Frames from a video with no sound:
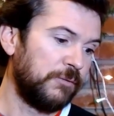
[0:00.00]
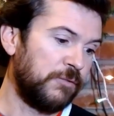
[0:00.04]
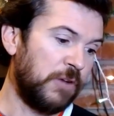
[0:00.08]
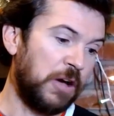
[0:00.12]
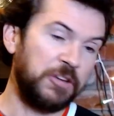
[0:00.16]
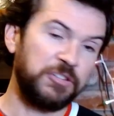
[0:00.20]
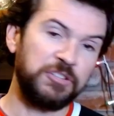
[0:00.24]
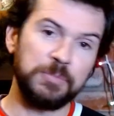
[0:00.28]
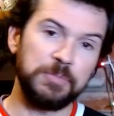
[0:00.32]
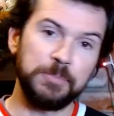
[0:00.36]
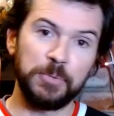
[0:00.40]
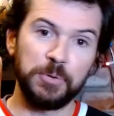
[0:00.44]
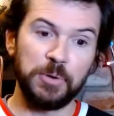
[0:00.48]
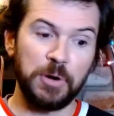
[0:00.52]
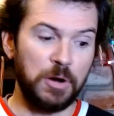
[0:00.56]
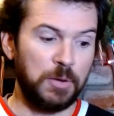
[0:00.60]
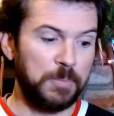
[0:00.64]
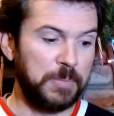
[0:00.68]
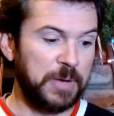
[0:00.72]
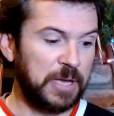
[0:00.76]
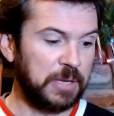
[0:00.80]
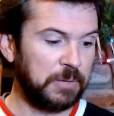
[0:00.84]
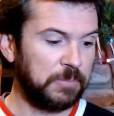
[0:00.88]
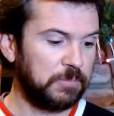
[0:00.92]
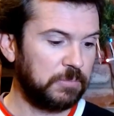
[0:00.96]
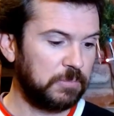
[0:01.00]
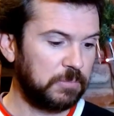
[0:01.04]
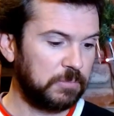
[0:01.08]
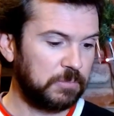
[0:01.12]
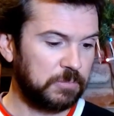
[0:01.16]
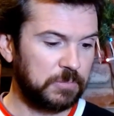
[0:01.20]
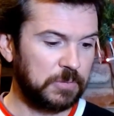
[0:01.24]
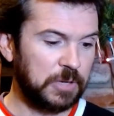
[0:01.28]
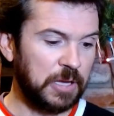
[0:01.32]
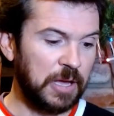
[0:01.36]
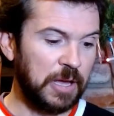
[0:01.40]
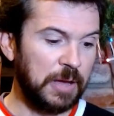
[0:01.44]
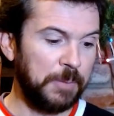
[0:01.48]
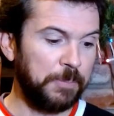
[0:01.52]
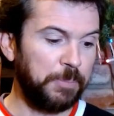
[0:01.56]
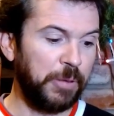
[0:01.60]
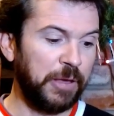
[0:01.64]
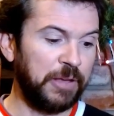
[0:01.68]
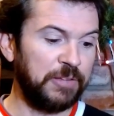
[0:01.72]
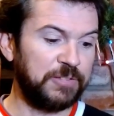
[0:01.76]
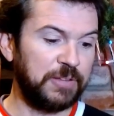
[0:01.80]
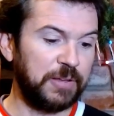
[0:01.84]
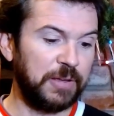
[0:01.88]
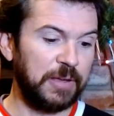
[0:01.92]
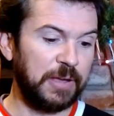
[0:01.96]
Foster Moreau, man,
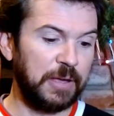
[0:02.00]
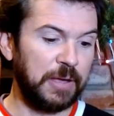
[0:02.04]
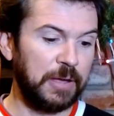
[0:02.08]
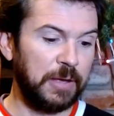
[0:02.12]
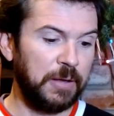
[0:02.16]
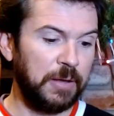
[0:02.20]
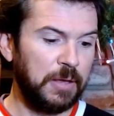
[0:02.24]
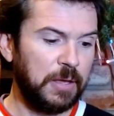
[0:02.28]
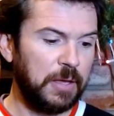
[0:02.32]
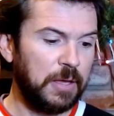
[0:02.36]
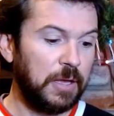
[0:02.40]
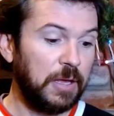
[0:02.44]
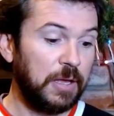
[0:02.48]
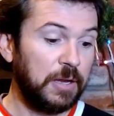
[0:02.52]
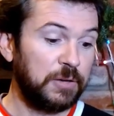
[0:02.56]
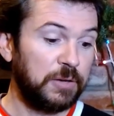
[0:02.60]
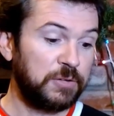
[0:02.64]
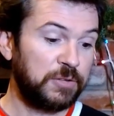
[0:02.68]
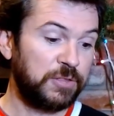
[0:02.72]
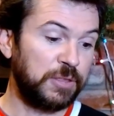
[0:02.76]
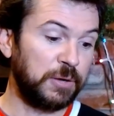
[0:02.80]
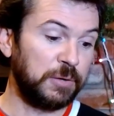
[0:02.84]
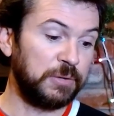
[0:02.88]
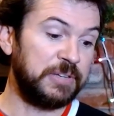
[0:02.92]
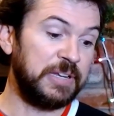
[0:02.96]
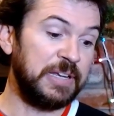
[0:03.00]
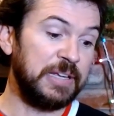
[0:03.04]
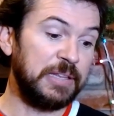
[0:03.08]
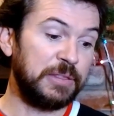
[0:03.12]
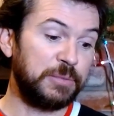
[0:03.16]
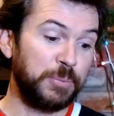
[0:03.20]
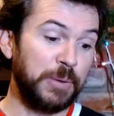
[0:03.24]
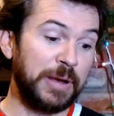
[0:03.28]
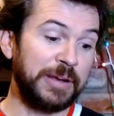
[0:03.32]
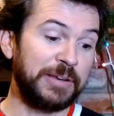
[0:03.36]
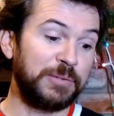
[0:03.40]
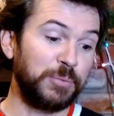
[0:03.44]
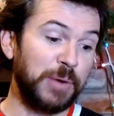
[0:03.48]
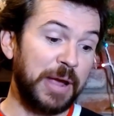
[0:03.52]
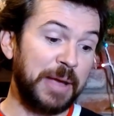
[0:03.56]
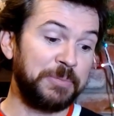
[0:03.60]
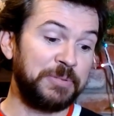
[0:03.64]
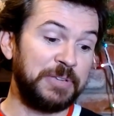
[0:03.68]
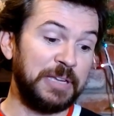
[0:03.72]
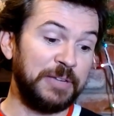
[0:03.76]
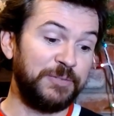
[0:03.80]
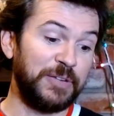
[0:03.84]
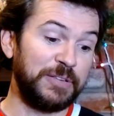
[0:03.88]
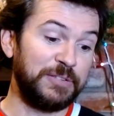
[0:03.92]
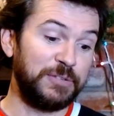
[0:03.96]
plays the 13th ranked
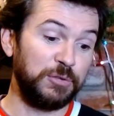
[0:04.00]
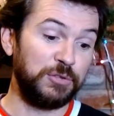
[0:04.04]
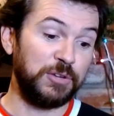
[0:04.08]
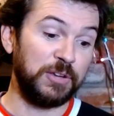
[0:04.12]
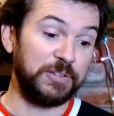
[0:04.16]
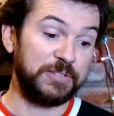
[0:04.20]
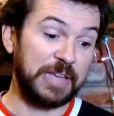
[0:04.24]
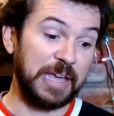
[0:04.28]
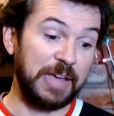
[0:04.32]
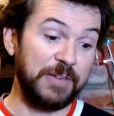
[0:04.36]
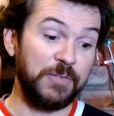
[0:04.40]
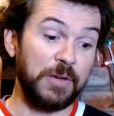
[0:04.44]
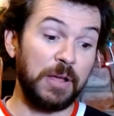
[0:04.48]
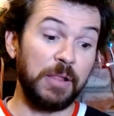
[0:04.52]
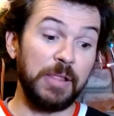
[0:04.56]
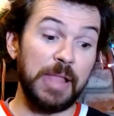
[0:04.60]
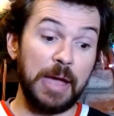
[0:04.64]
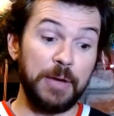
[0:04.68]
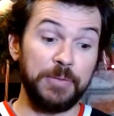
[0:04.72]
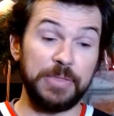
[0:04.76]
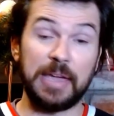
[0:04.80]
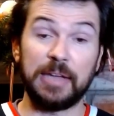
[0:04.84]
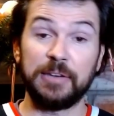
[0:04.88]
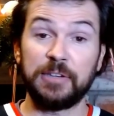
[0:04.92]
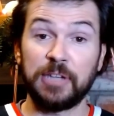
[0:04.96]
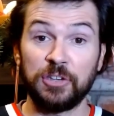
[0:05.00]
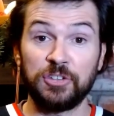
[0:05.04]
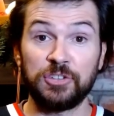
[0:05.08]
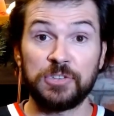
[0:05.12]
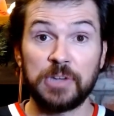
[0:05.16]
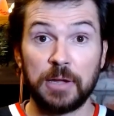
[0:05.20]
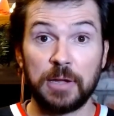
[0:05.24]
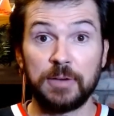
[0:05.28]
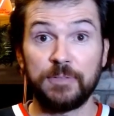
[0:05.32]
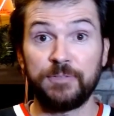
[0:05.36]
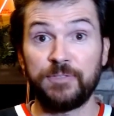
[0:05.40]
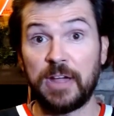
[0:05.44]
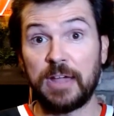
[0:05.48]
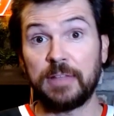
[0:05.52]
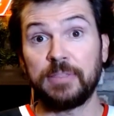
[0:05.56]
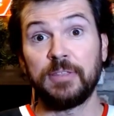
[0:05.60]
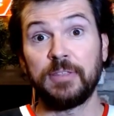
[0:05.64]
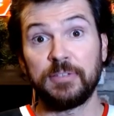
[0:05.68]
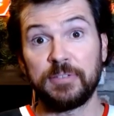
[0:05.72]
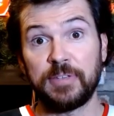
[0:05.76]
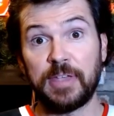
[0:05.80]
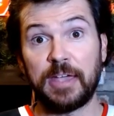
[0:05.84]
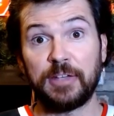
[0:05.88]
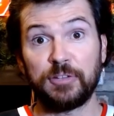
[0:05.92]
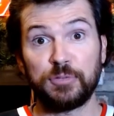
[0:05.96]
Rams defense who just allowed that touchdown to Fant
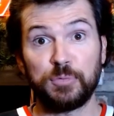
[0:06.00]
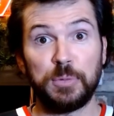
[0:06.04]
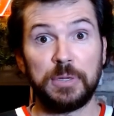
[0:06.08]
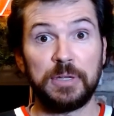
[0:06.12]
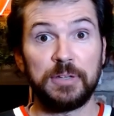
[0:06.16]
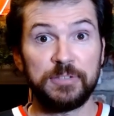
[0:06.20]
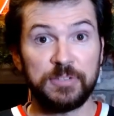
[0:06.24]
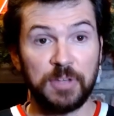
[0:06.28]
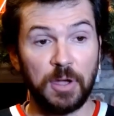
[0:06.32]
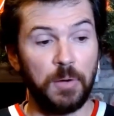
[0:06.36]
this last week.